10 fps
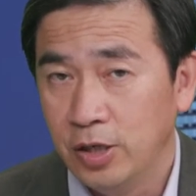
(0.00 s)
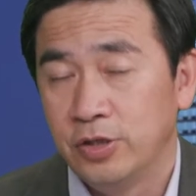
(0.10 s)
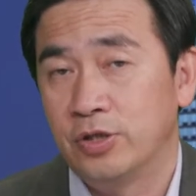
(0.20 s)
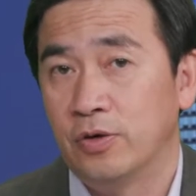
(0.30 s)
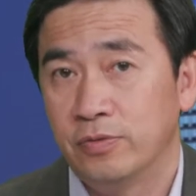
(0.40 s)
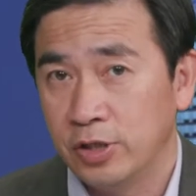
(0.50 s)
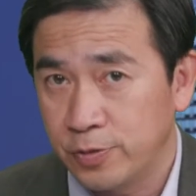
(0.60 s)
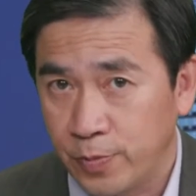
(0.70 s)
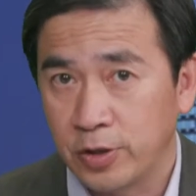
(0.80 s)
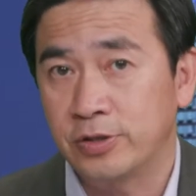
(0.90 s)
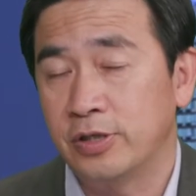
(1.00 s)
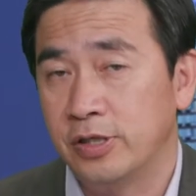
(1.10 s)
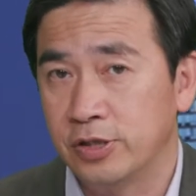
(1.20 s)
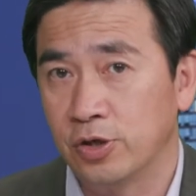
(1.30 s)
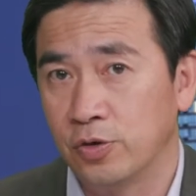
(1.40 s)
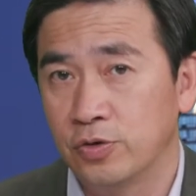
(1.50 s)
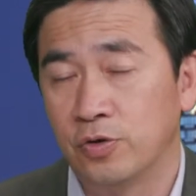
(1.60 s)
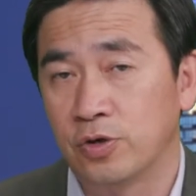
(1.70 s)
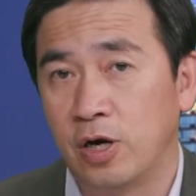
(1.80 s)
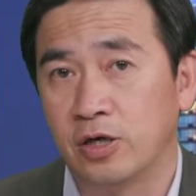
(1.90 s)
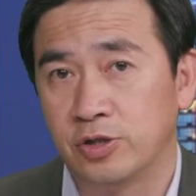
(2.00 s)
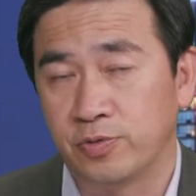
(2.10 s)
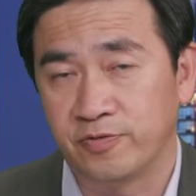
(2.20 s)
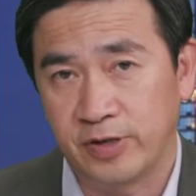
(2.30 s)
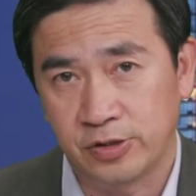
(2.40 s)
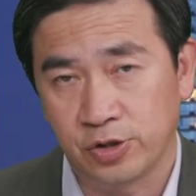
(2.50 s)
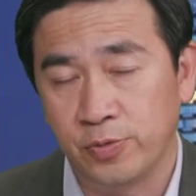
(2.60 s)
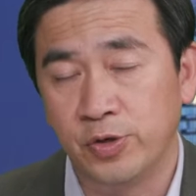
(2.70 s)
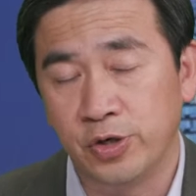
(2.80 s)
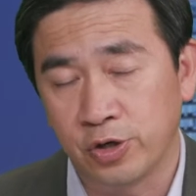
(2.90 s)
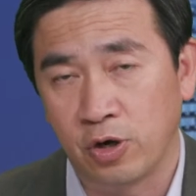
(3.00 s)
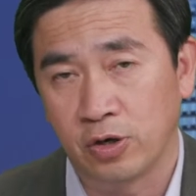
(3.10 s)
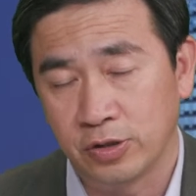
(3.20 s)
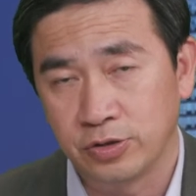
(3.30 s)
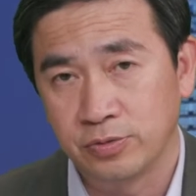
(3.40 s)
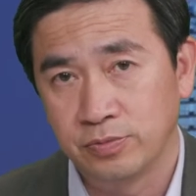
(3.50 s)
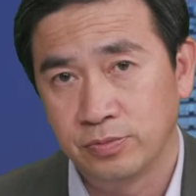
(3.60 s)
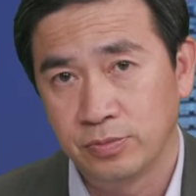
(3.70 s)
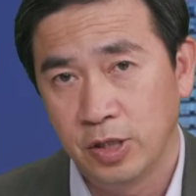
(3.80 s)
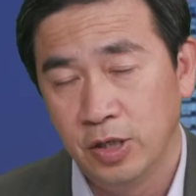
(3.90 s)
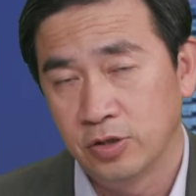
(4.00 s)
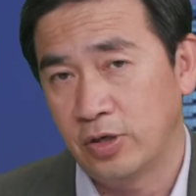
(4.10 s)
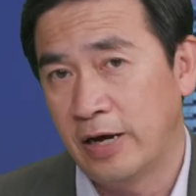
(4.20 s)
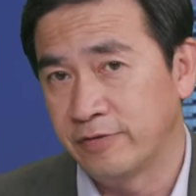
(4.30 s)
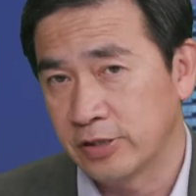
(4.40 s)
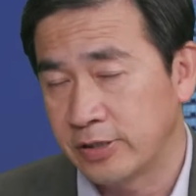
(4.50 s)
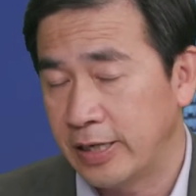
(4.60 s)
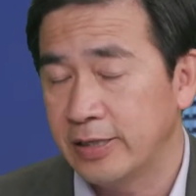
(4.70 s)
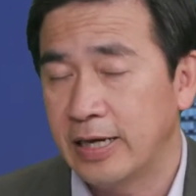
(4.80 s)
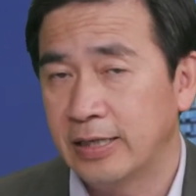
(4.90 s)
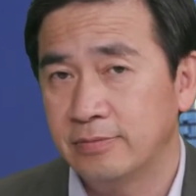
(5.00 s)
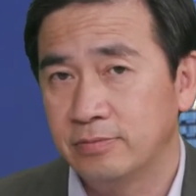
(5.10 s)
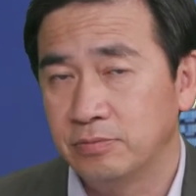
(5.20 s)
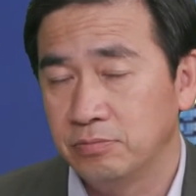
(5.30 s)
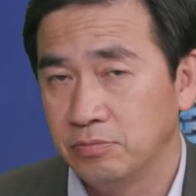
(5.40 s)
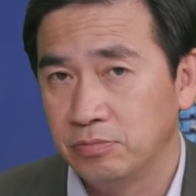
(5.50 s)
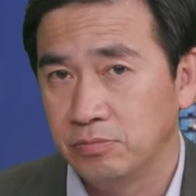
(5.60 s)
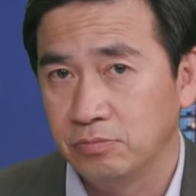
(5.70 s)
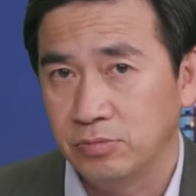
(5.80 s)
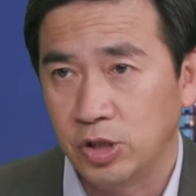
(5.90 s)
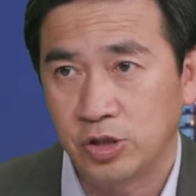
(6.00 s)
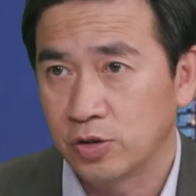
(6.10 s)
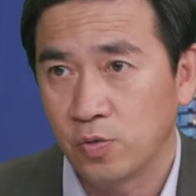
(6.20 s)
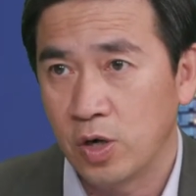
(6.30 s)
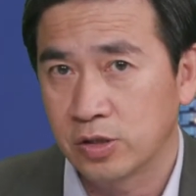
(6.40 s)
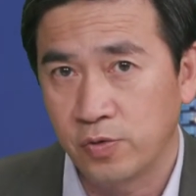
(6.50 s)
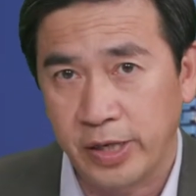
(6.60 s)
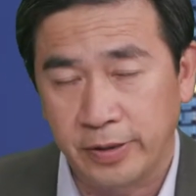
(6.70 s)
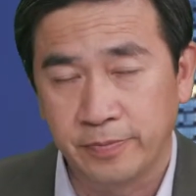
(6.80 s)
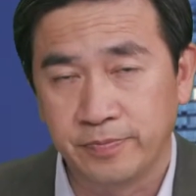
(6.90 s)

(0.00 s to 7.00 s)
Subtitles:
So this person is a local college professor, community college. So after saying that, he just walked away.